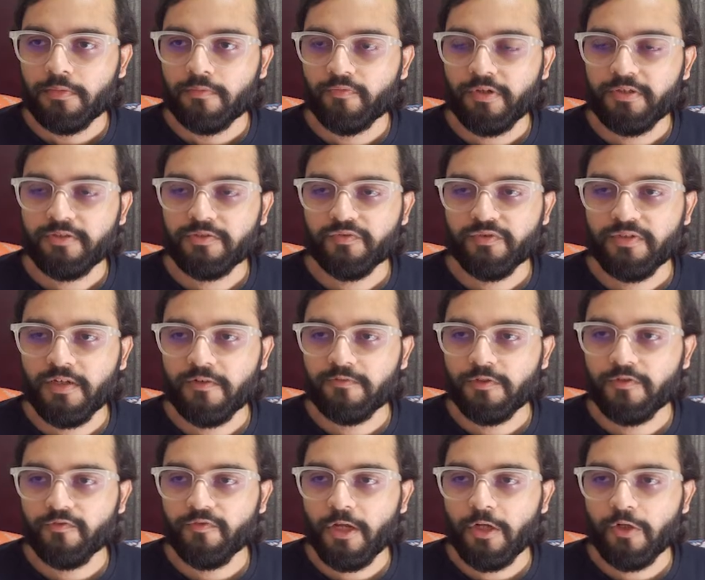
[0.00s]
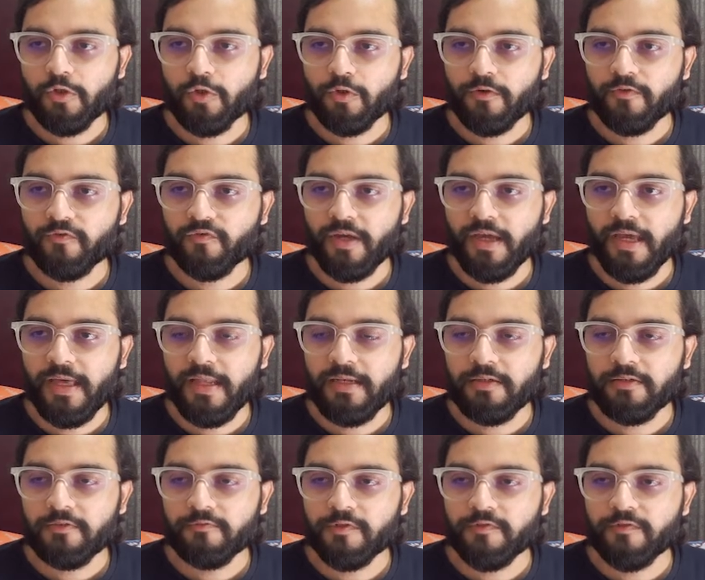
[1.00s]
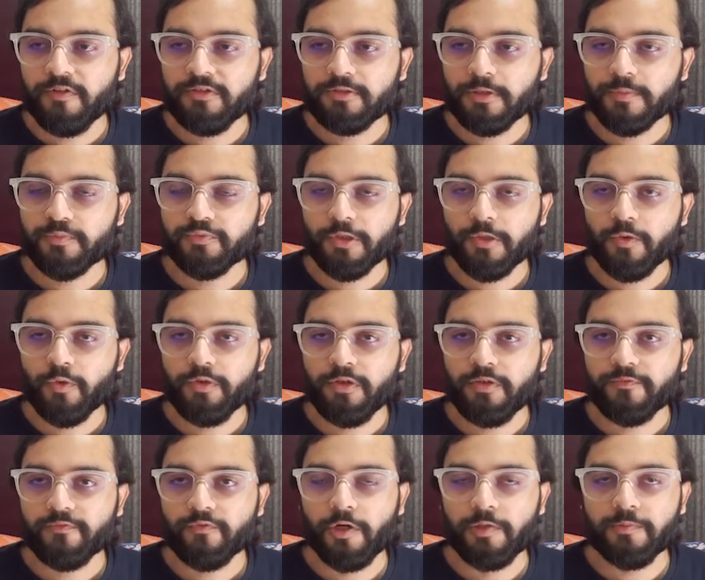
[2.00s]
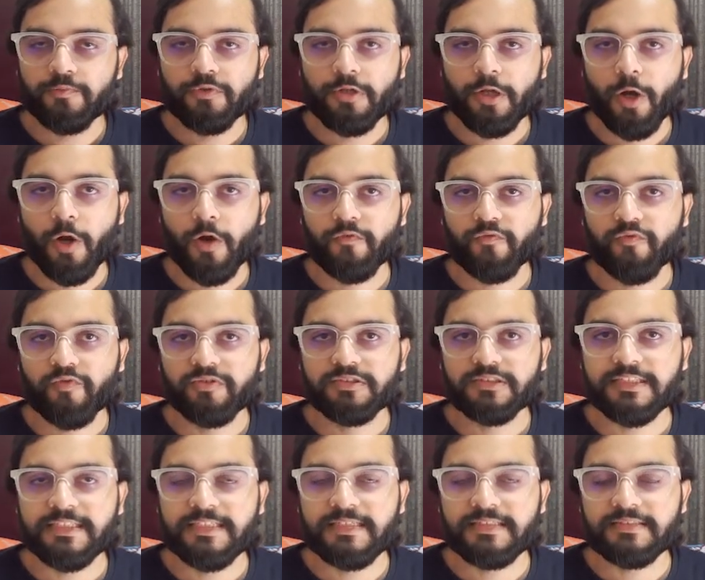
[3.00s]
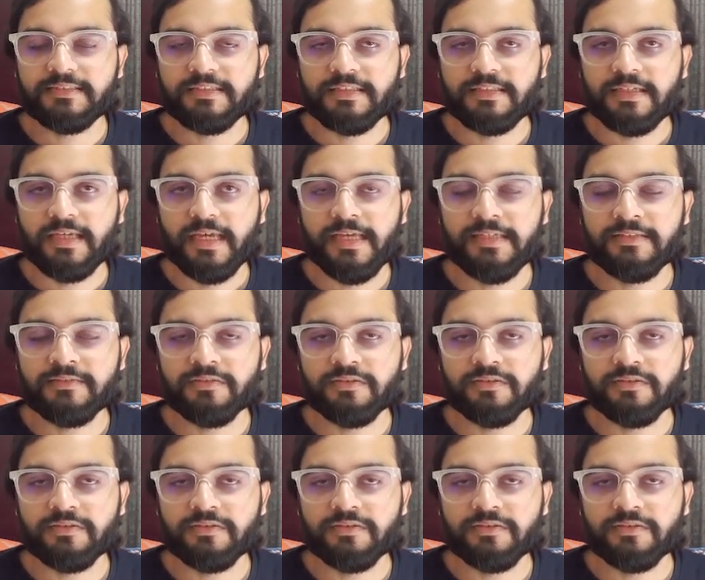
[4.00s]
Once we have the value of L, we will substitute in formula of CSA, as